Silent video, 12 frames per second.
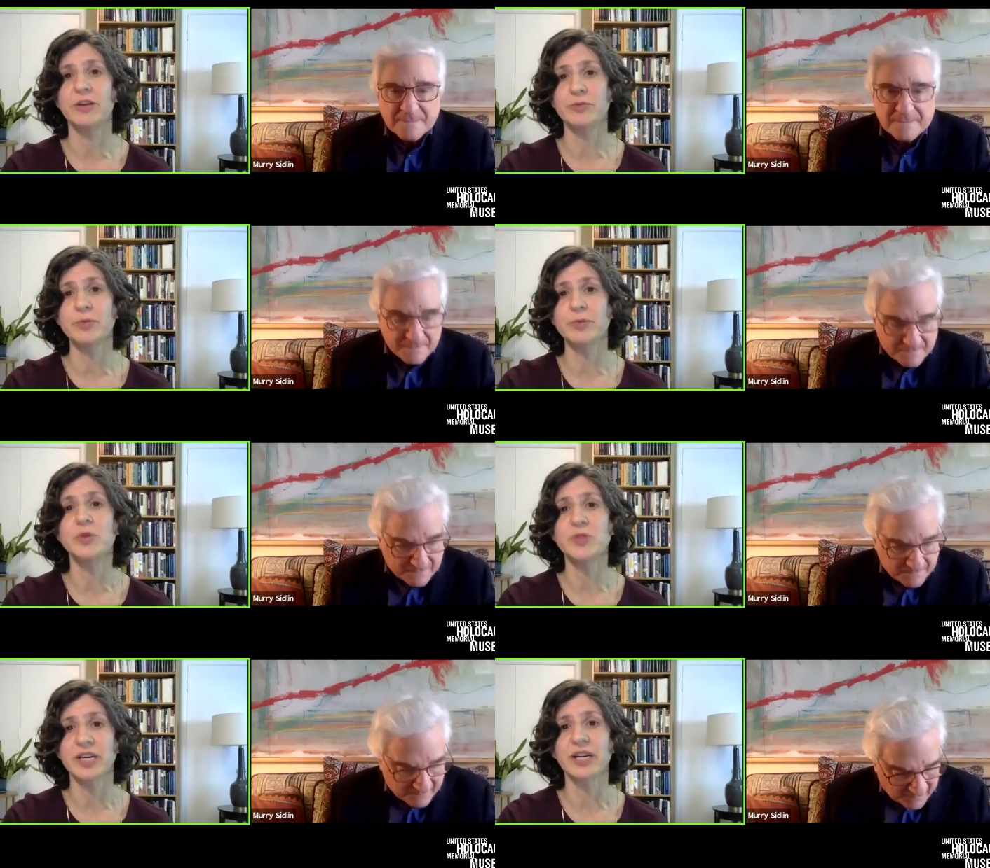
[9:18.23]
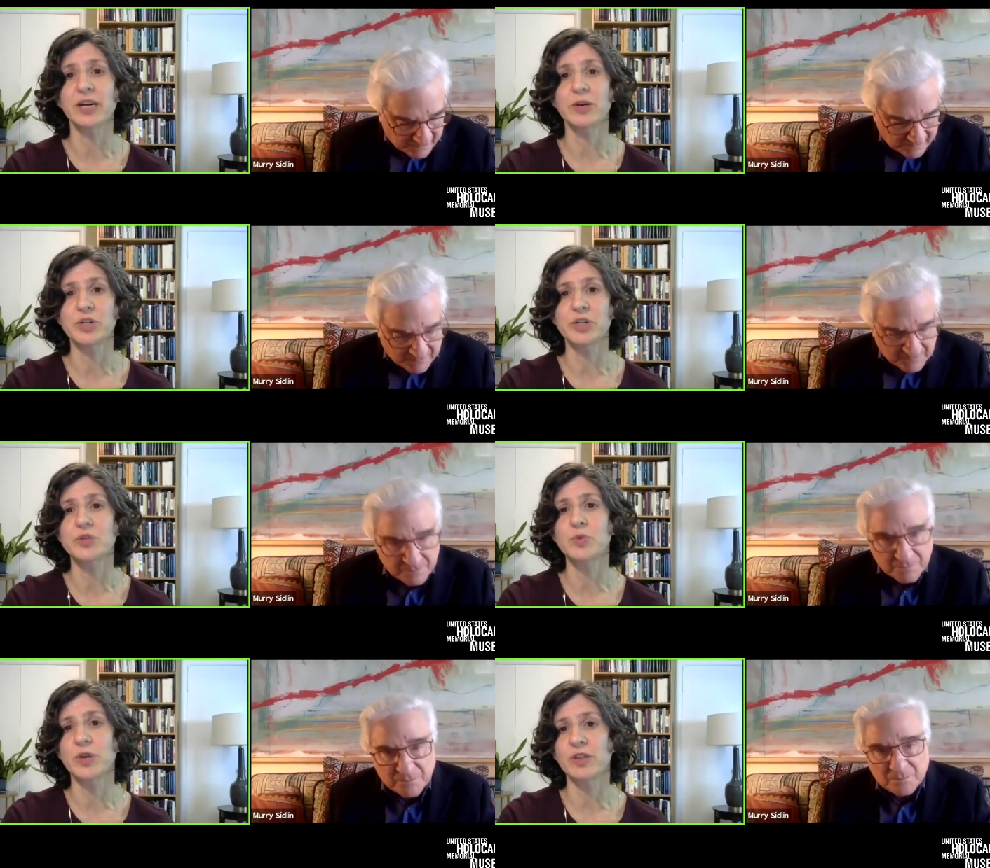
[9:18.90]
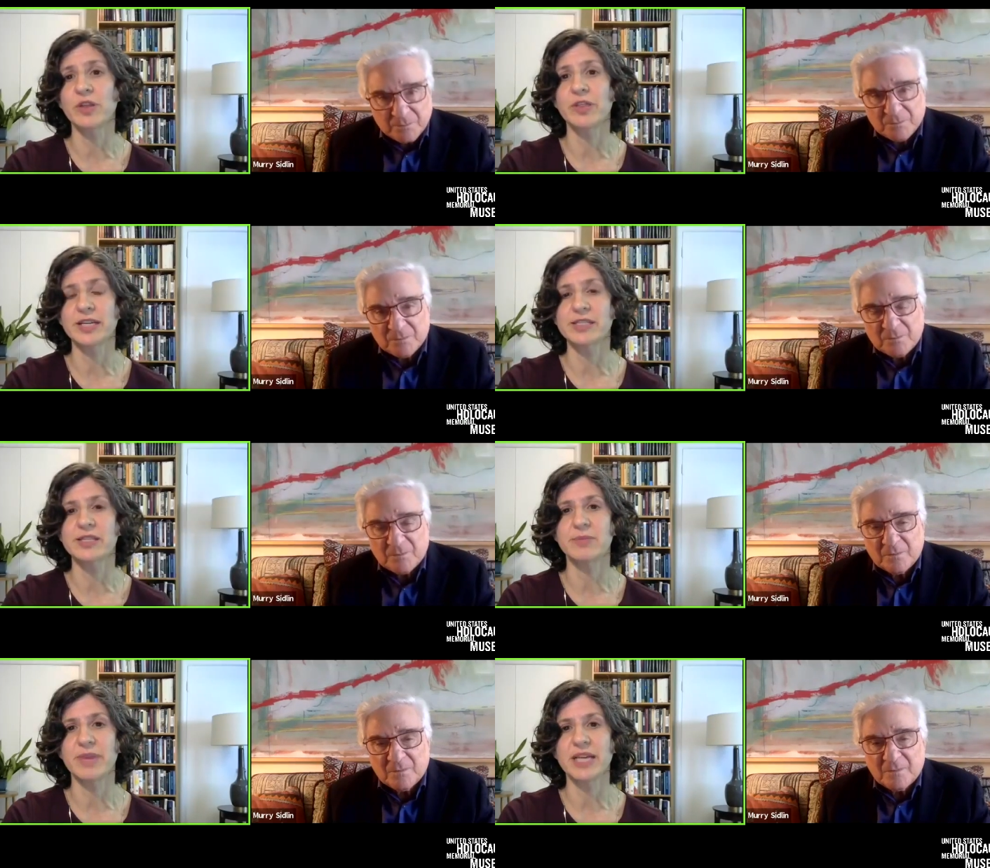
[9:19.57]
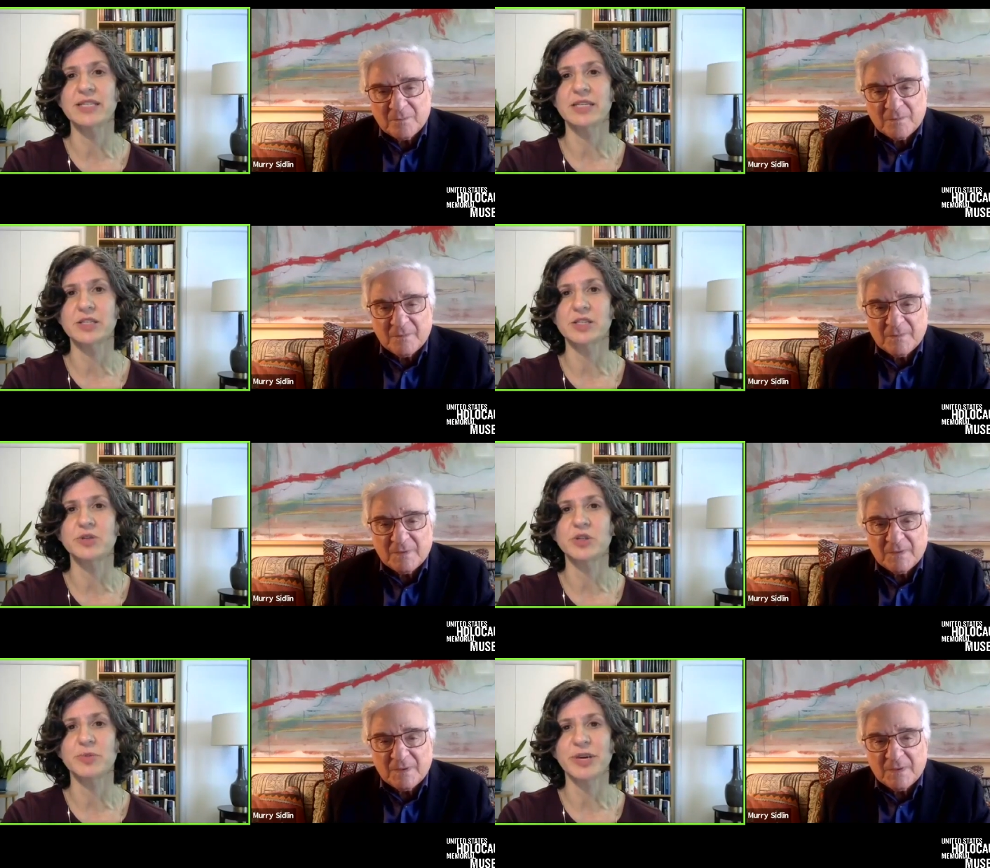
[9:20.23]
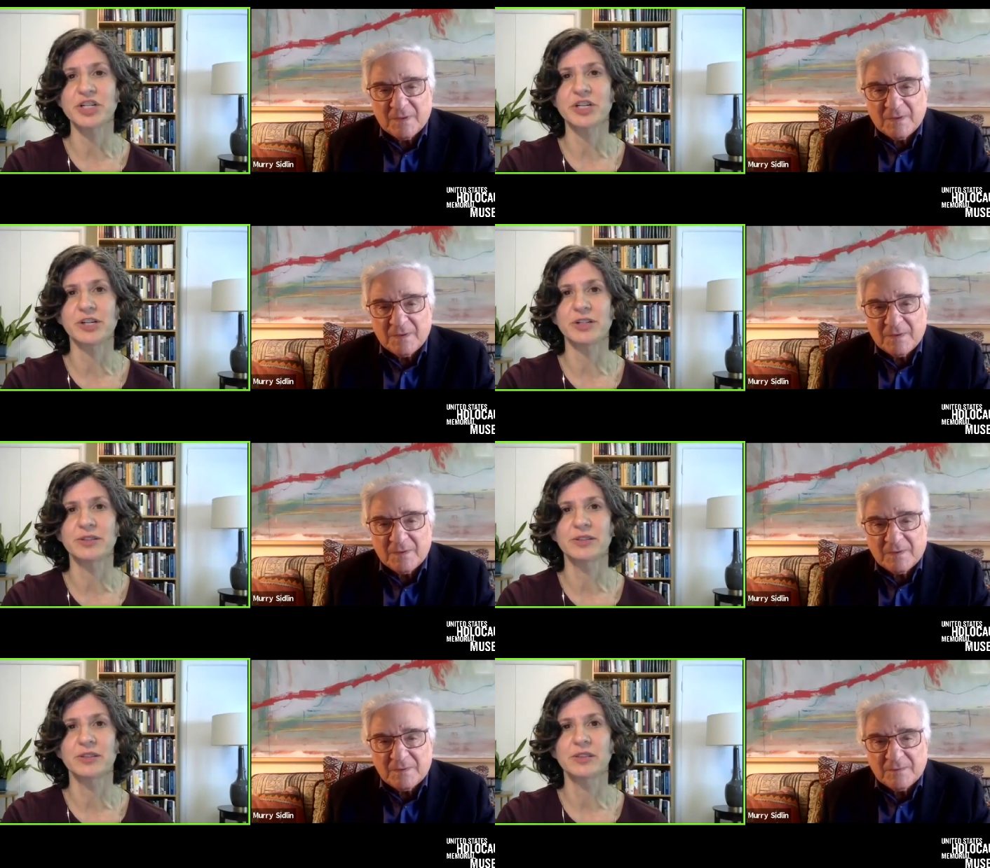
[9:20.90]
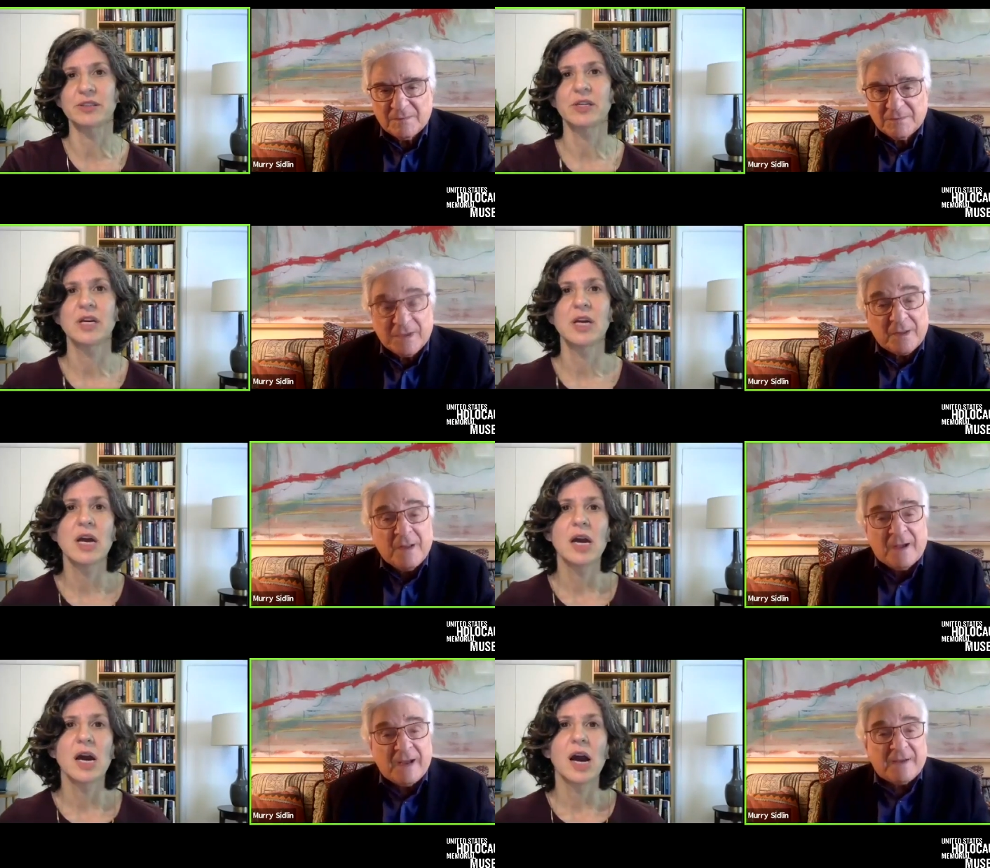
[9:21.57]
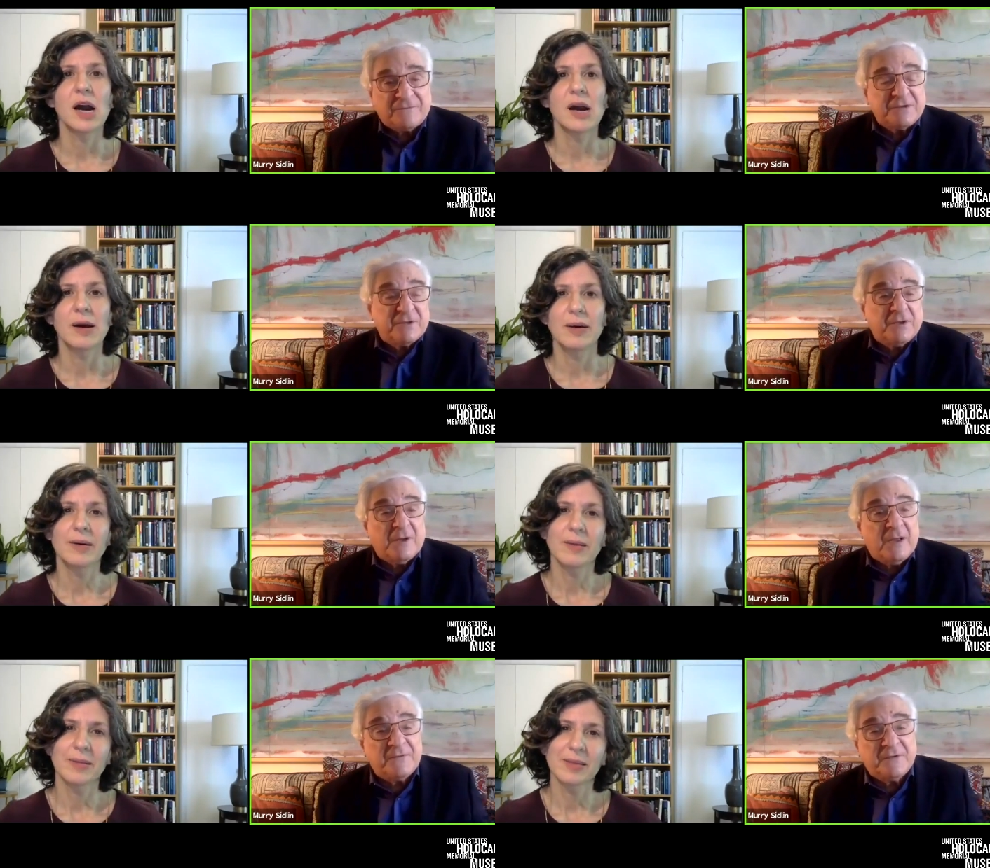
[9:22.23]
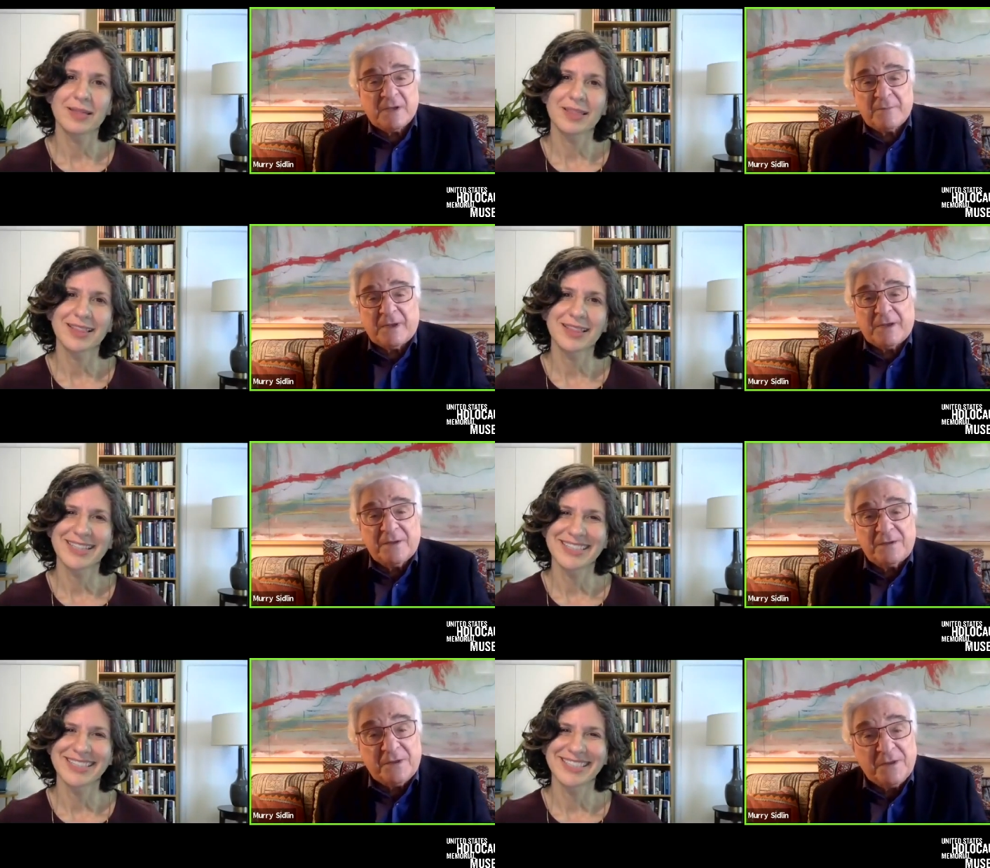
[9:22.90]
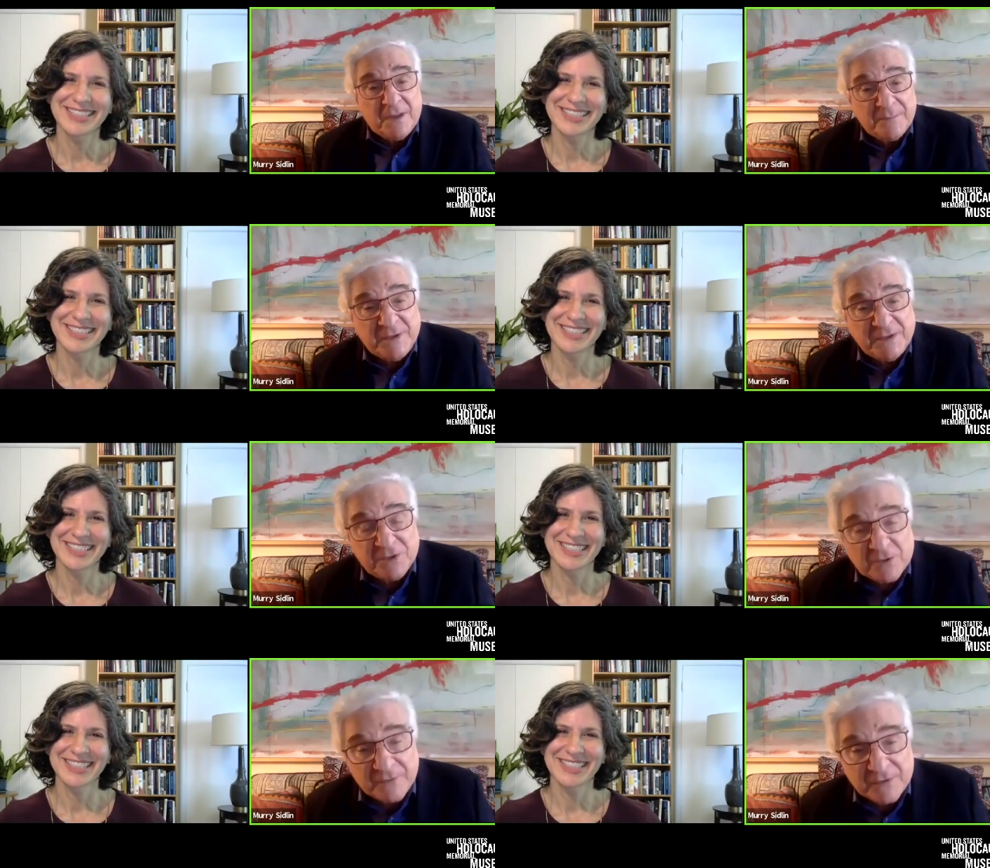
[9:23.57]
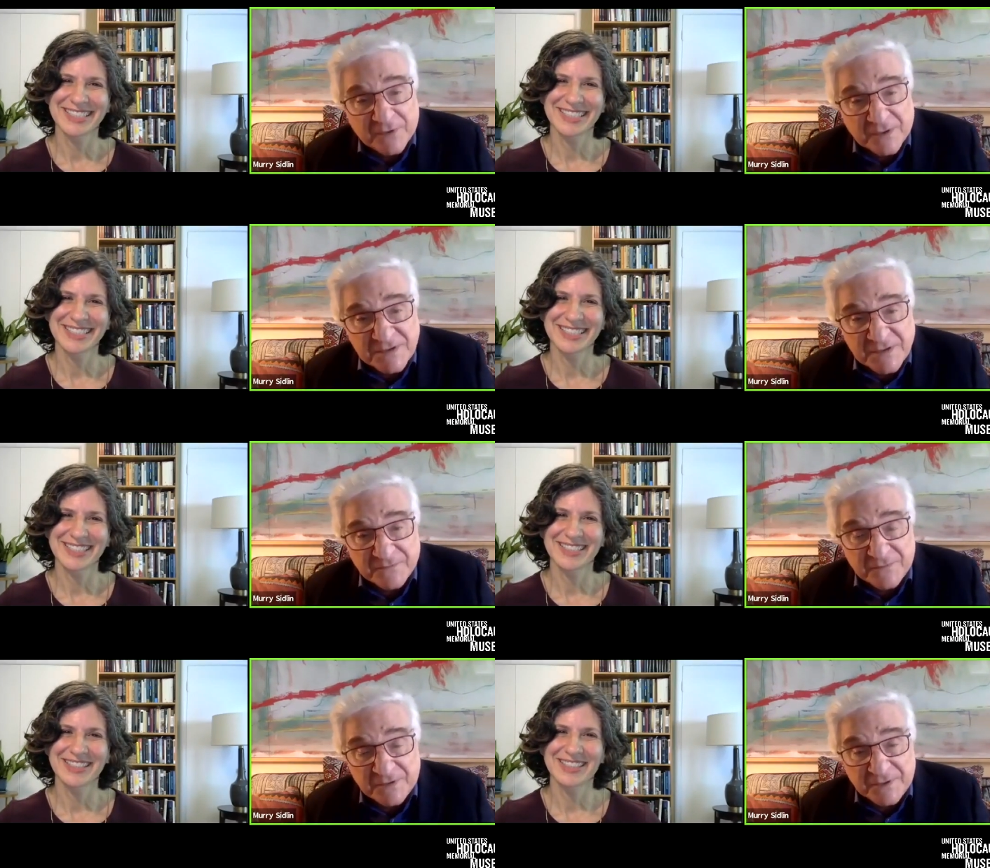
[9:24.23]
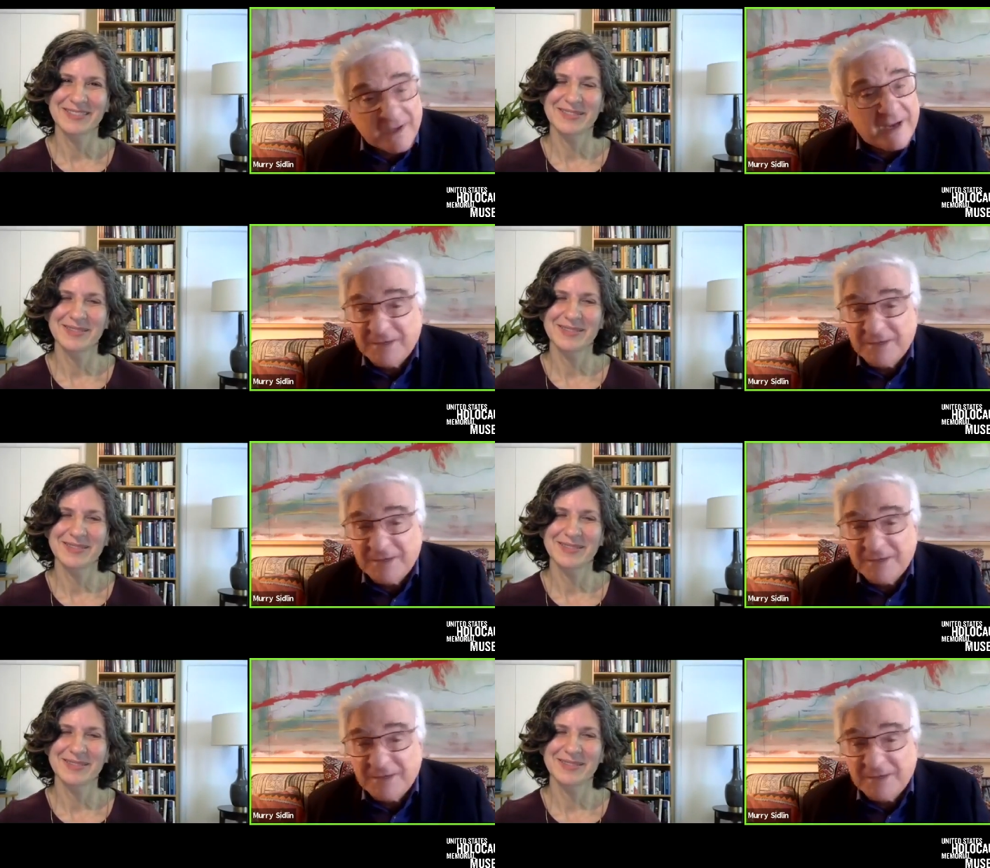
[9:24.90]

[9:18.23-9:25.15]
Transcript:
Speaker 1: of music, which is one of the things that makes it so special.
Speaker 2: Yeah, I have to tell you, every time I hear the Beethoven Third Symphony, I